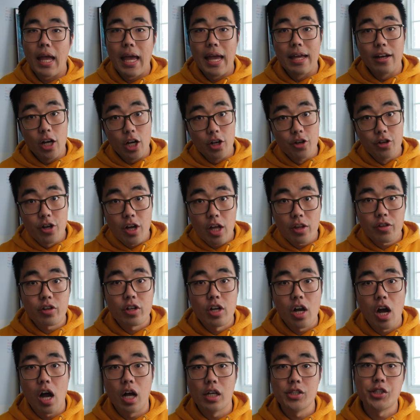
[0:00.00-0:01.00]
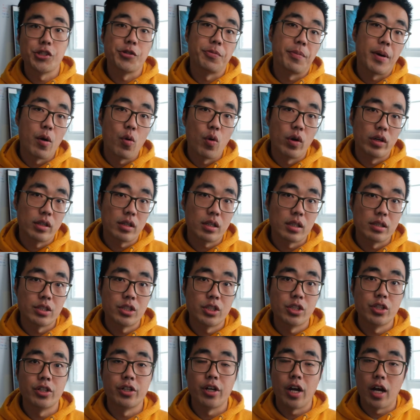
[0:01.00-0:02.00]
And another cost you might want to
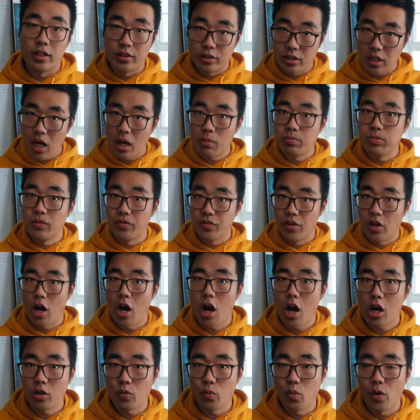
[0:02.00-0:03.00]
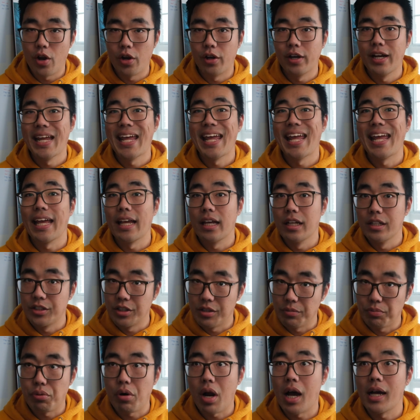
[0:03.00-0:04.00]
consider on top of the hardware is
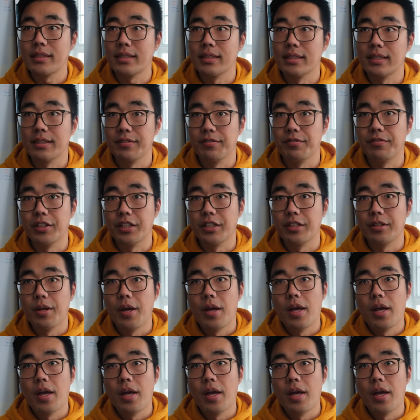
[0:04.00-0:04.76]
the processing fee.